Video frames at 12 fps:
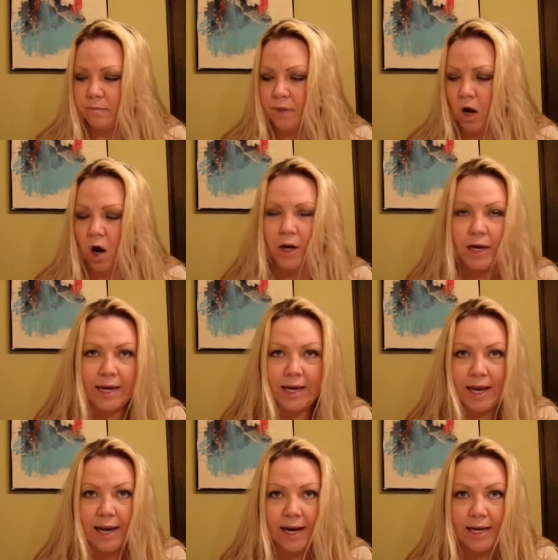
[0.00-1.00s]
are going to
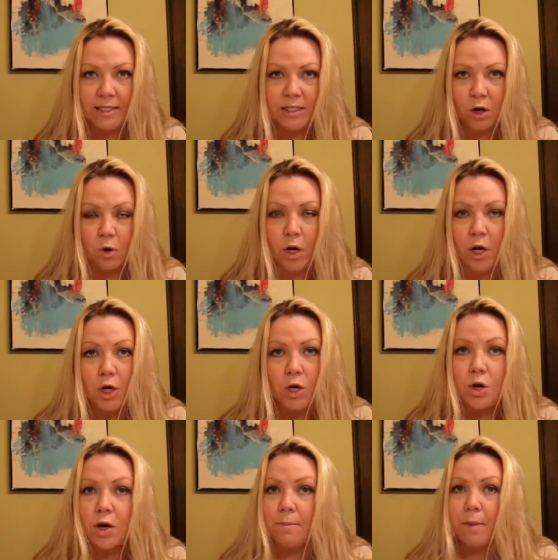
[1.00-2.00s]
get any. So
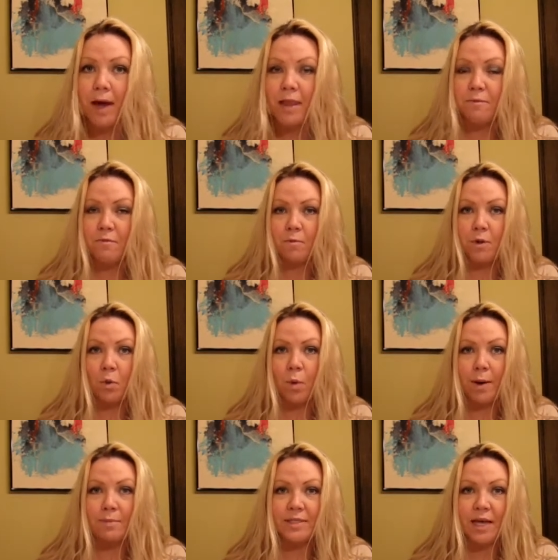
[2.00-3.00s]
you can buy them from their
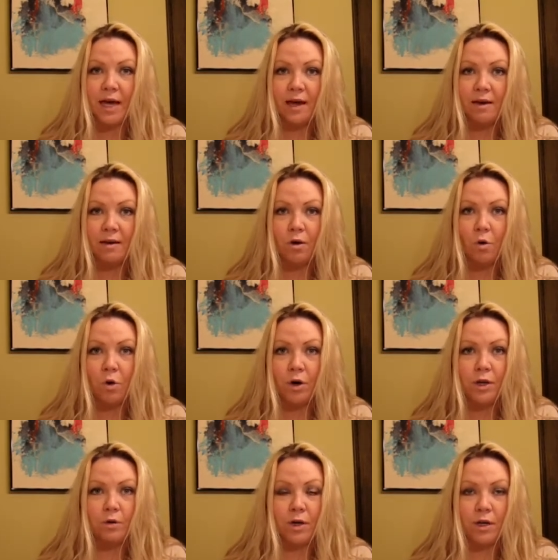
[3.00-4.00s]
website or
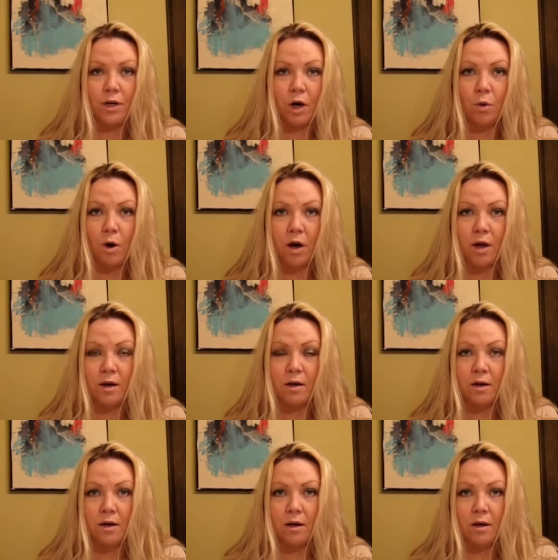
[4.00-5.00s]
you can go on
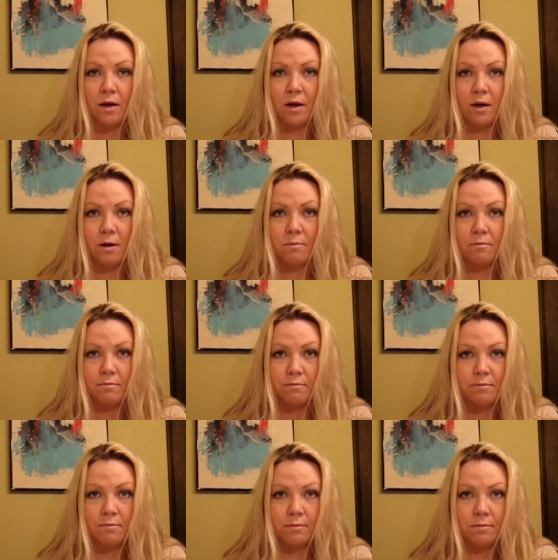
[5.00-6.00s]
um,
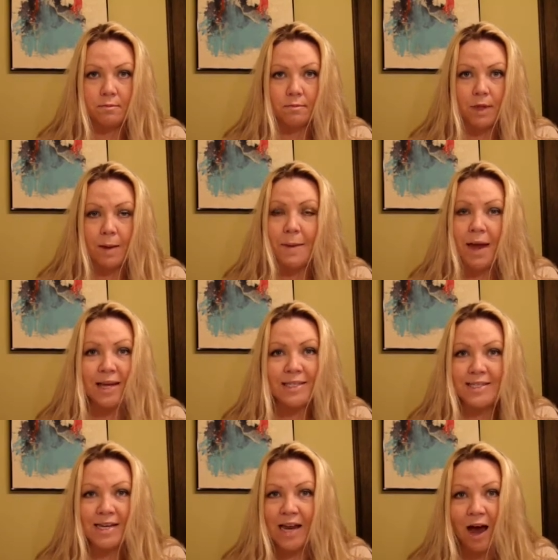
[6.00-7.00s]
a
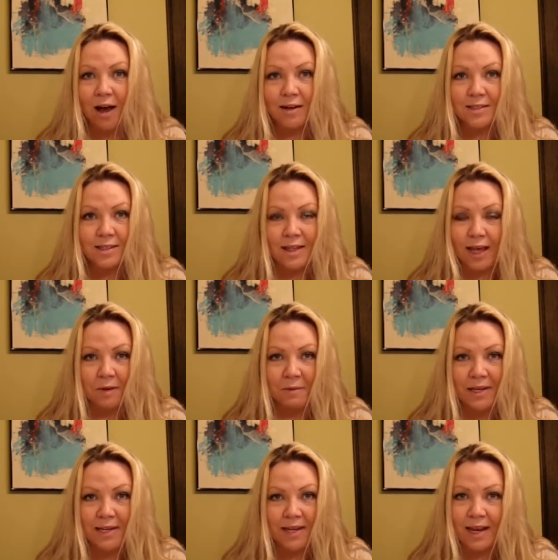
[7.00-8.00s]
magazine hunt like we
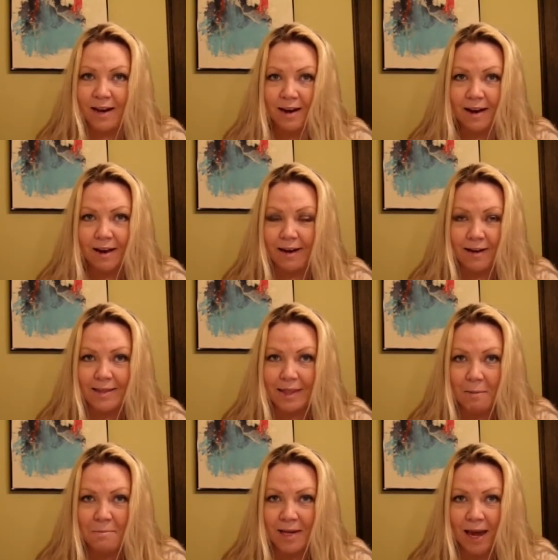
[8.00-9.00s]
did and hunt
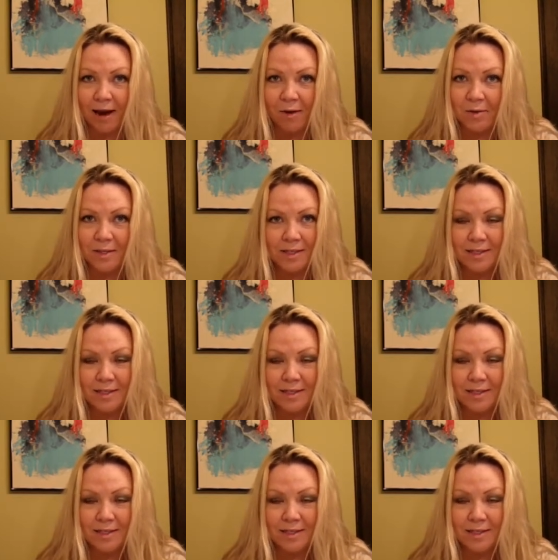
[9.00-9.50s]
them down.